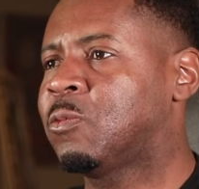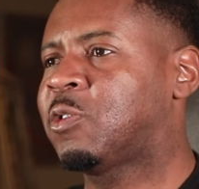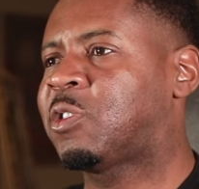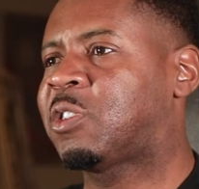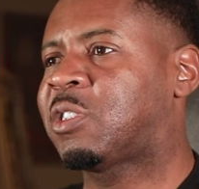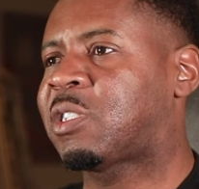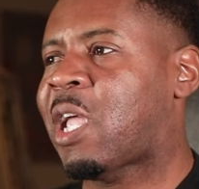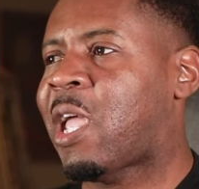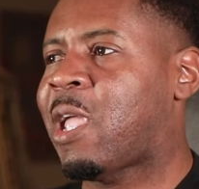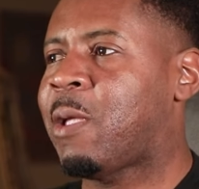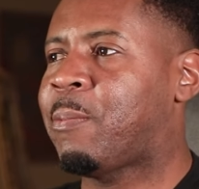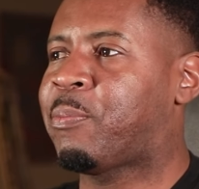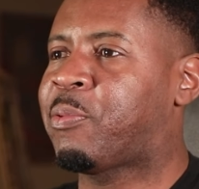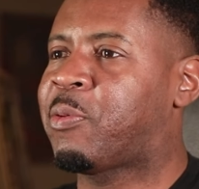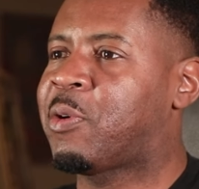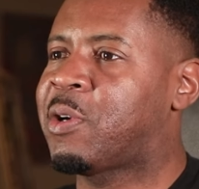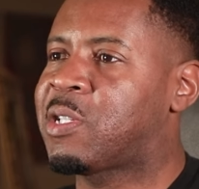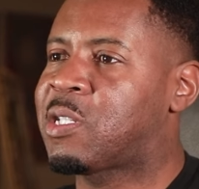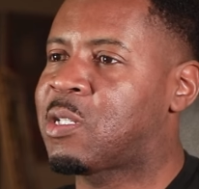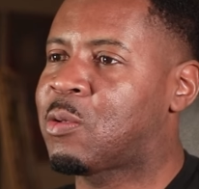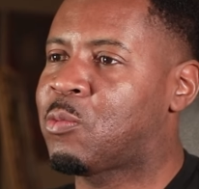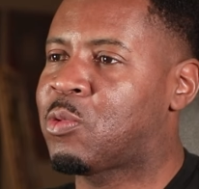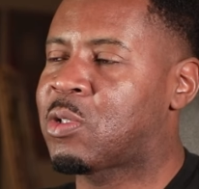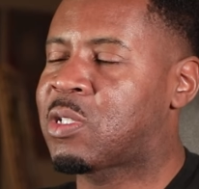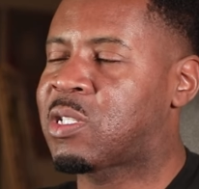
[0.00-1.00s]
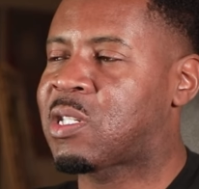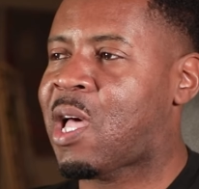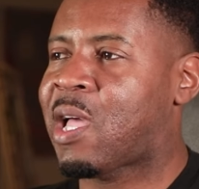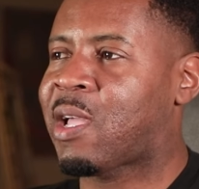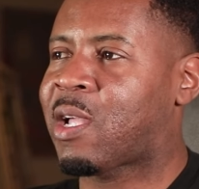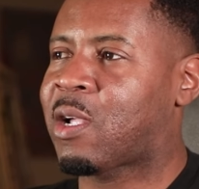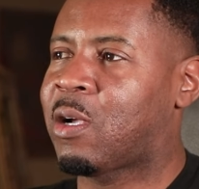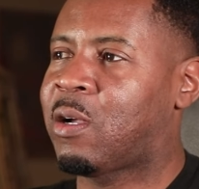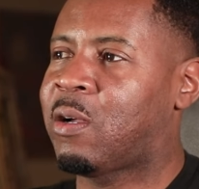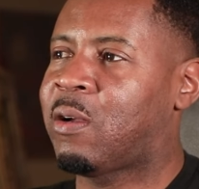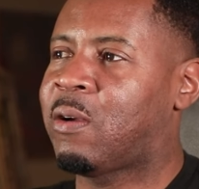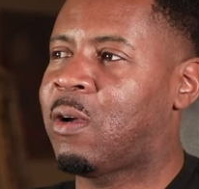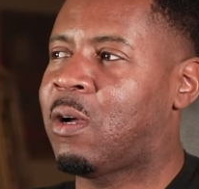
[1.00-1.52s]
State prison was
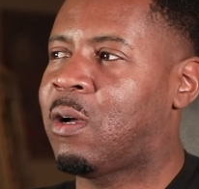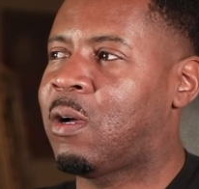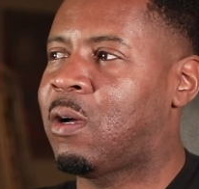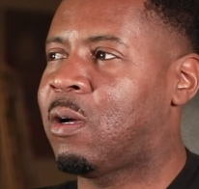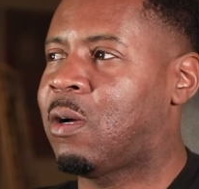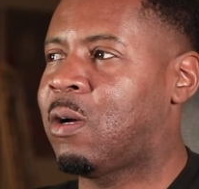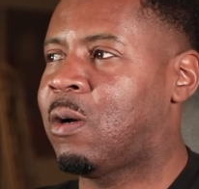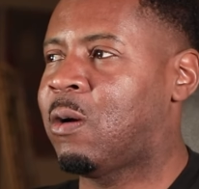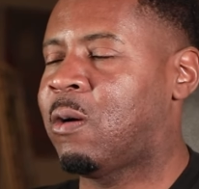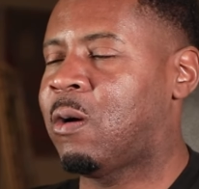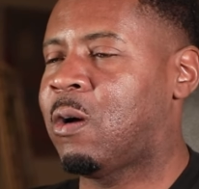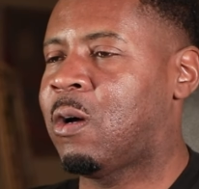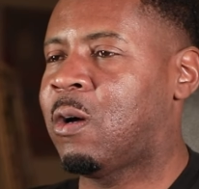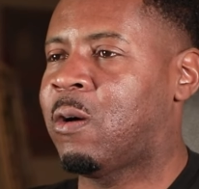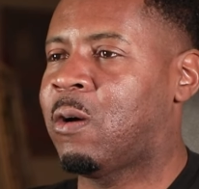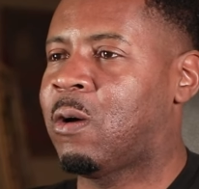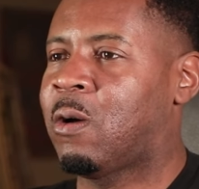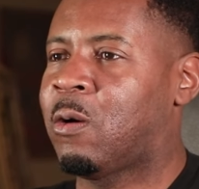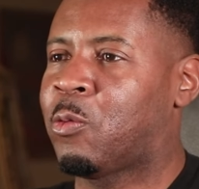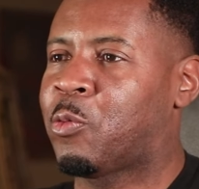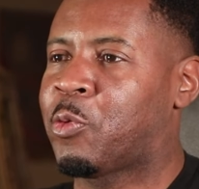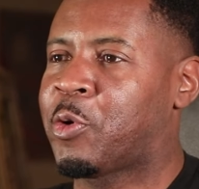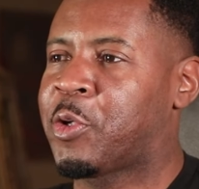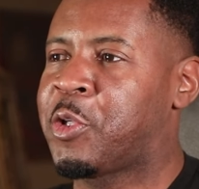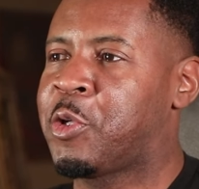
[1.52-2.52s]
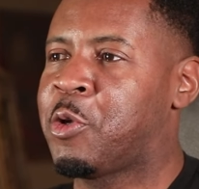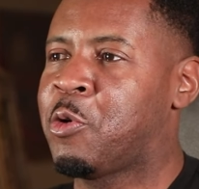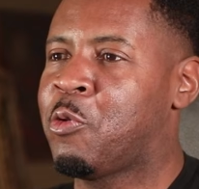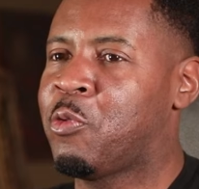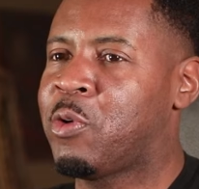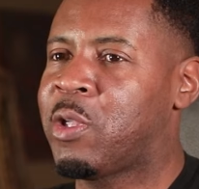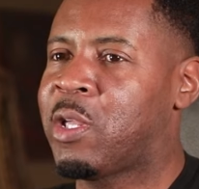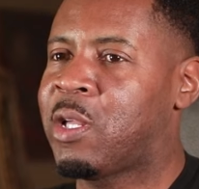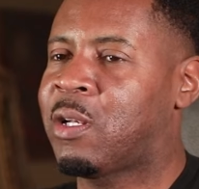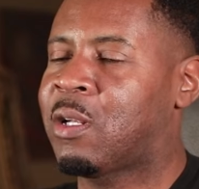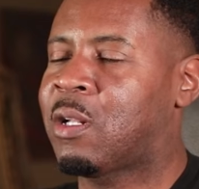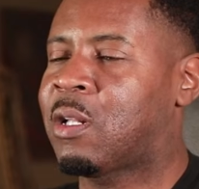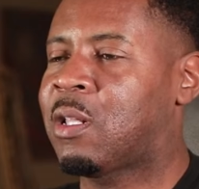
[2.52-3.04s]
like a
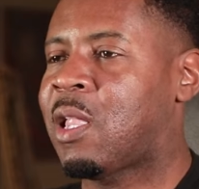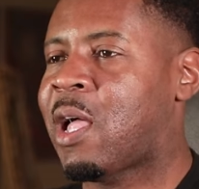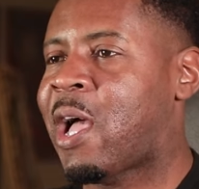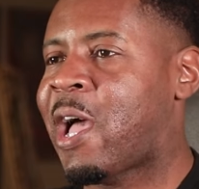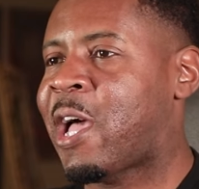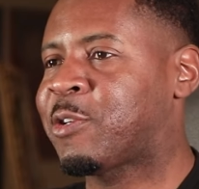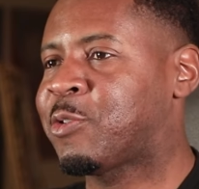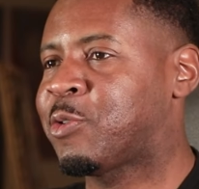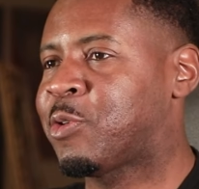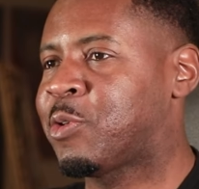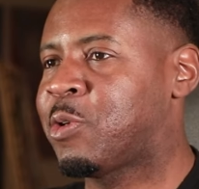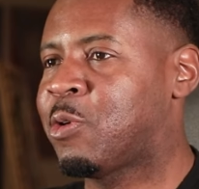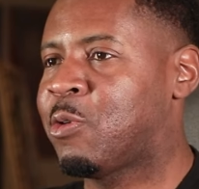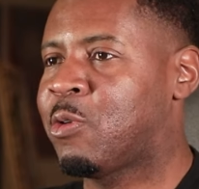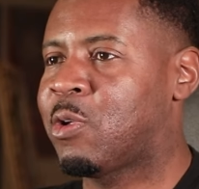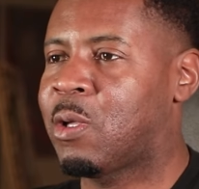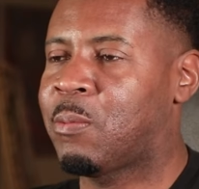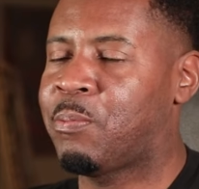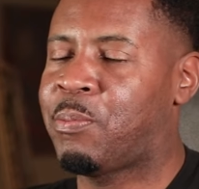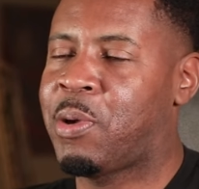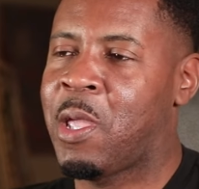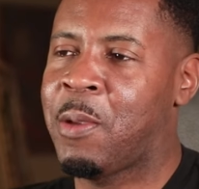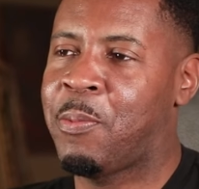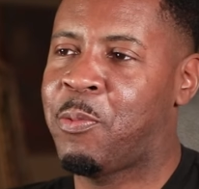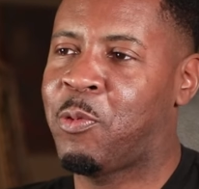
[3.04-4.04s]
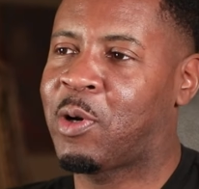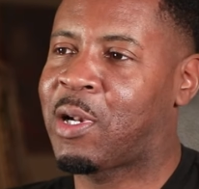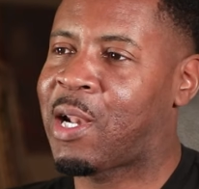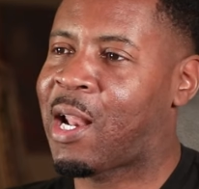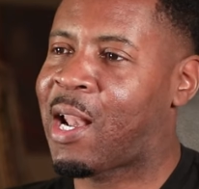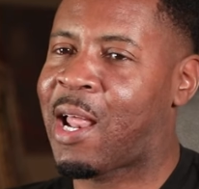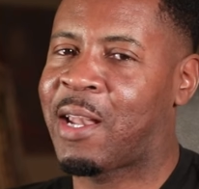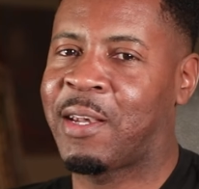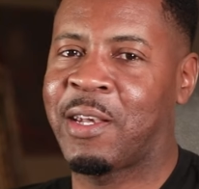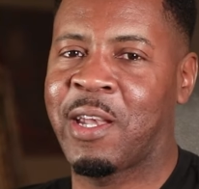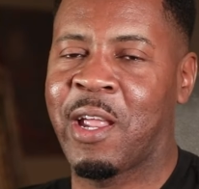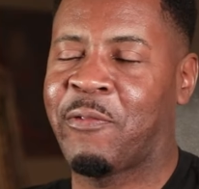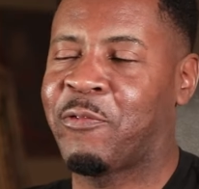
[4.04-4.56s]
reunion, class reunion. People
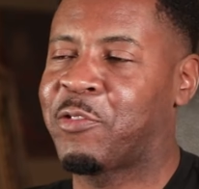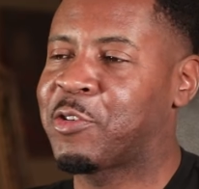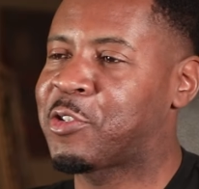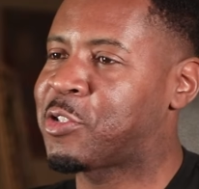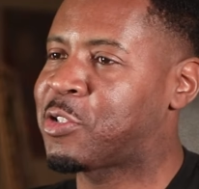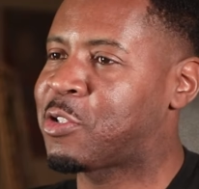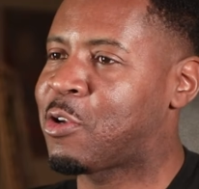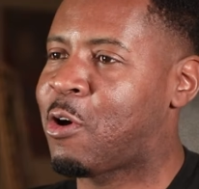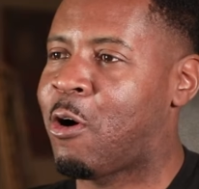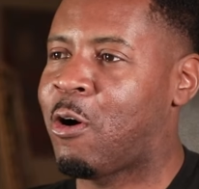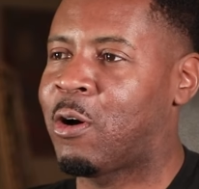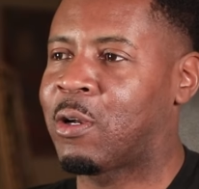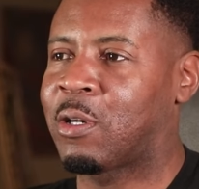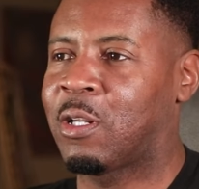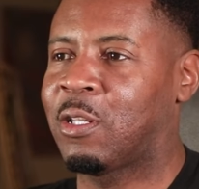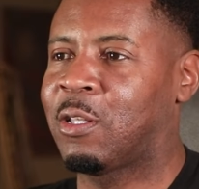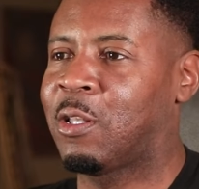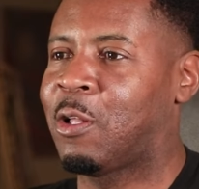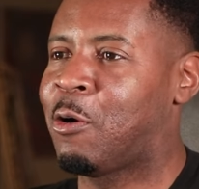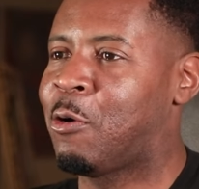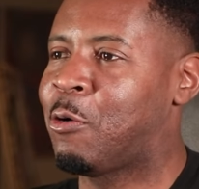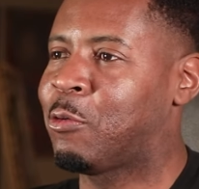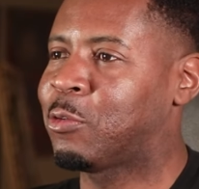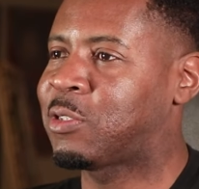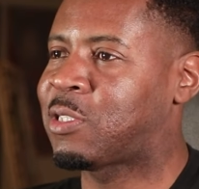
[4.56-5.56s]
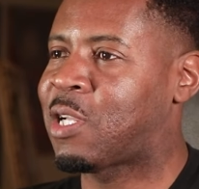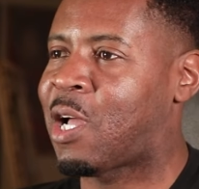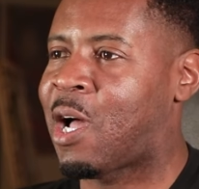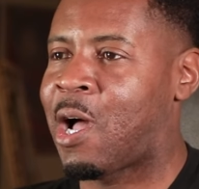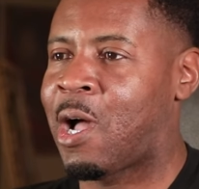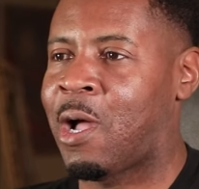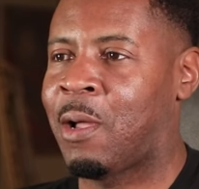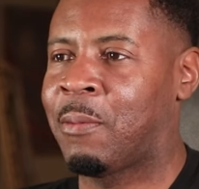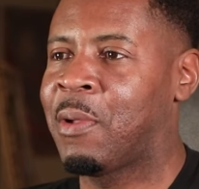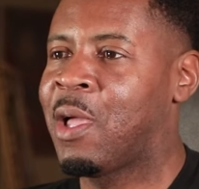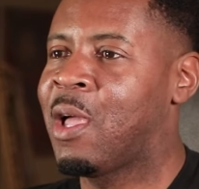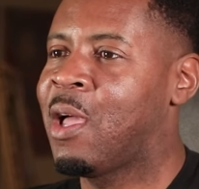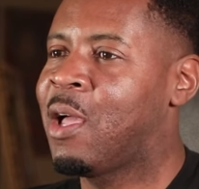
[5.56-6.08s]
that I never saw in a long
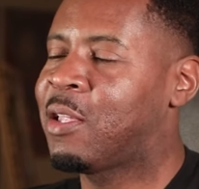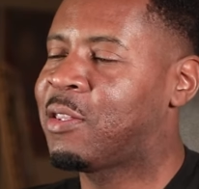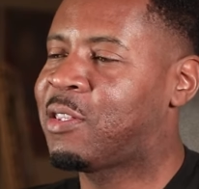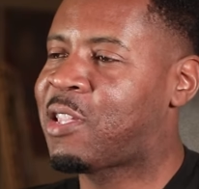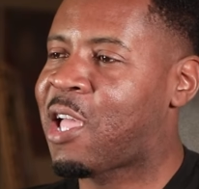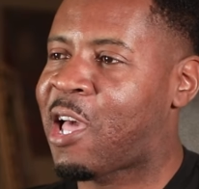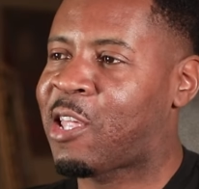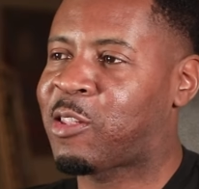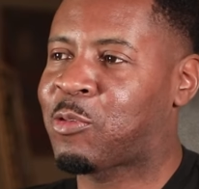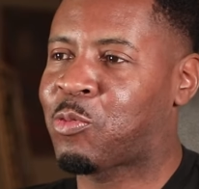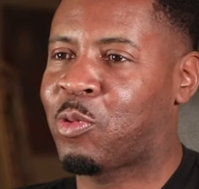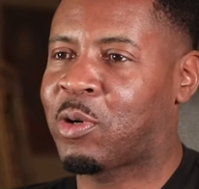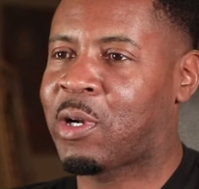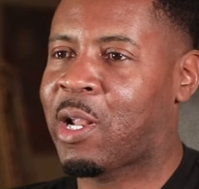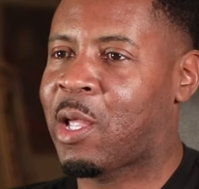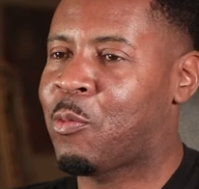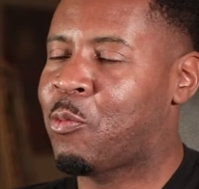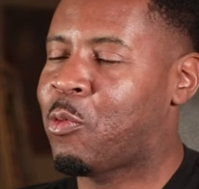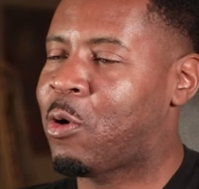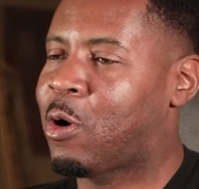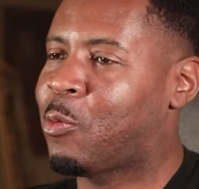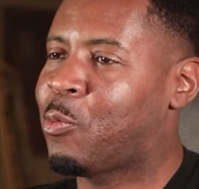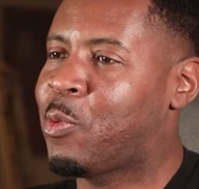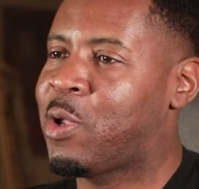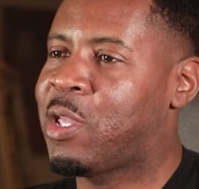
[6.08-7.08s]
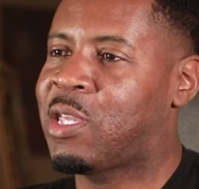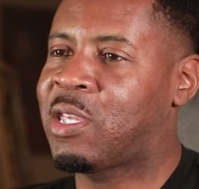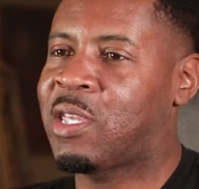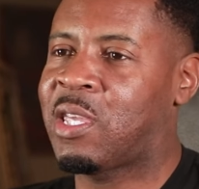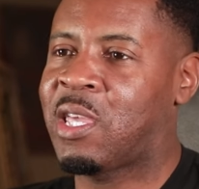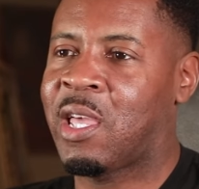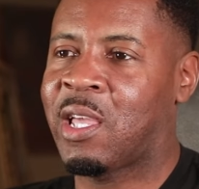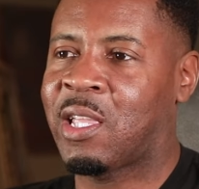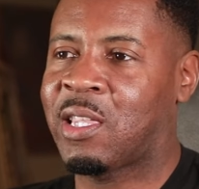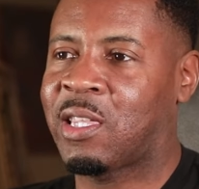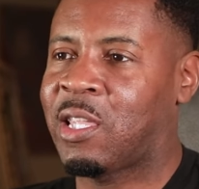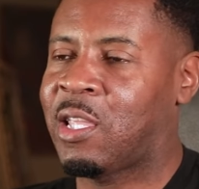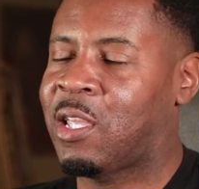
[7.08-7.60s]
time, that's where they were. We
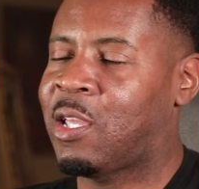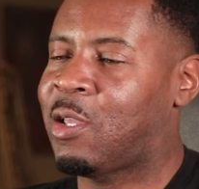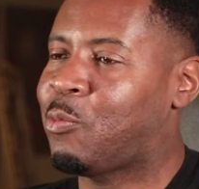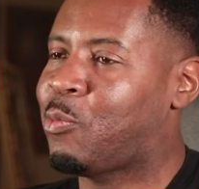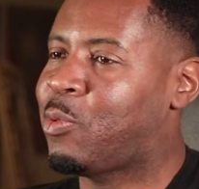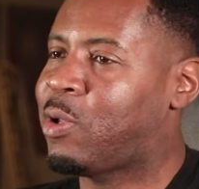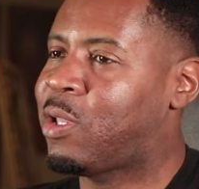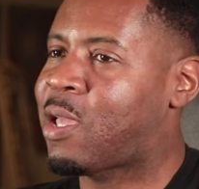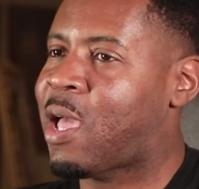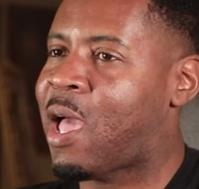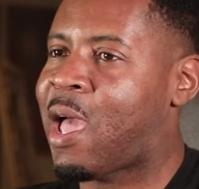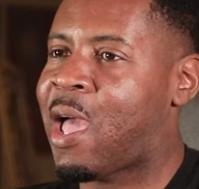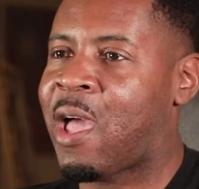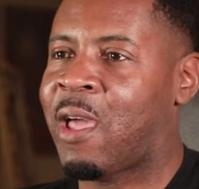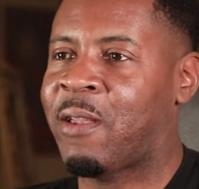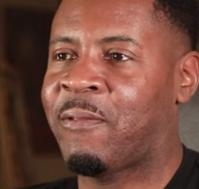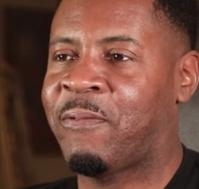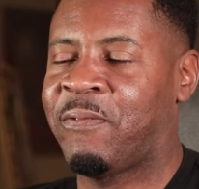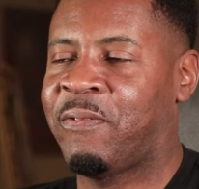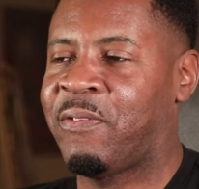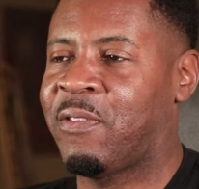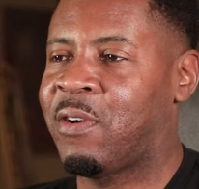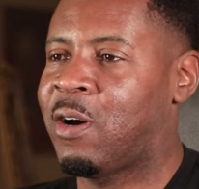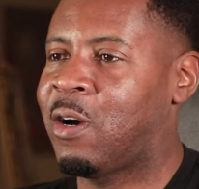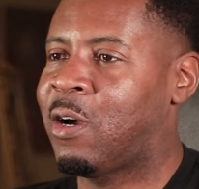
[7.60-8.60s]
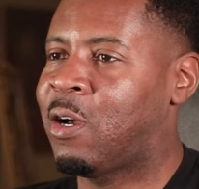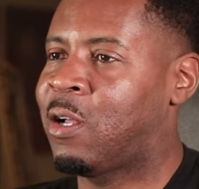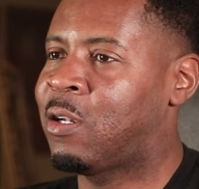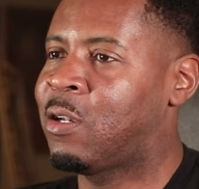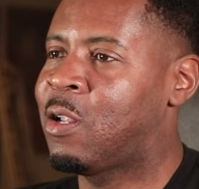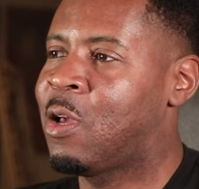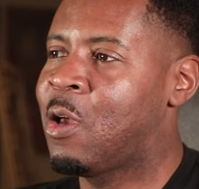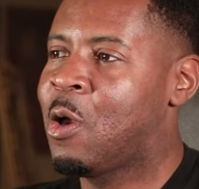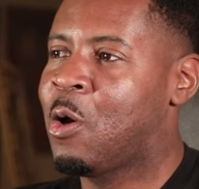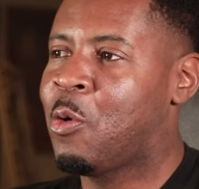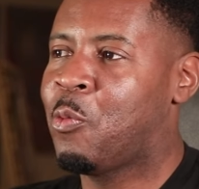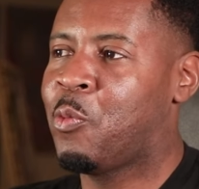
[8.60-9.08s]
kicked it. We had fun.